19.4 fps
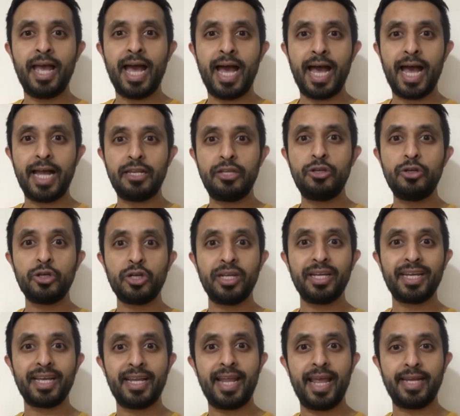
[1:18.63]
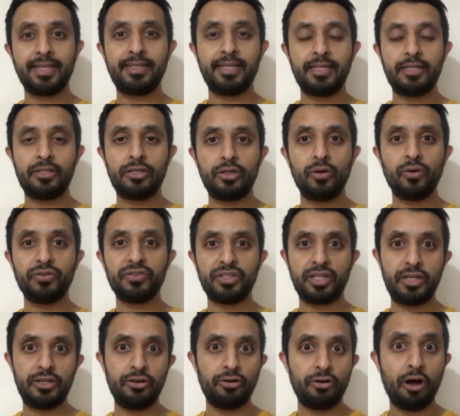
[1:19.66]
and you can connect it to obviously
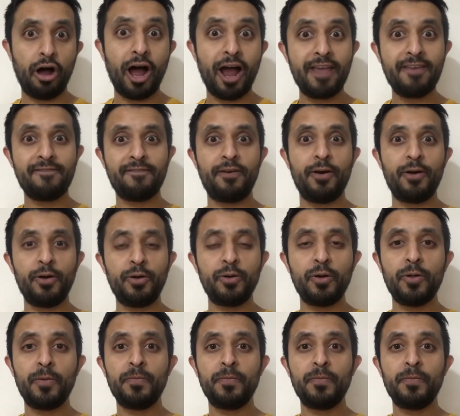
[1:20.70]
your iPhone,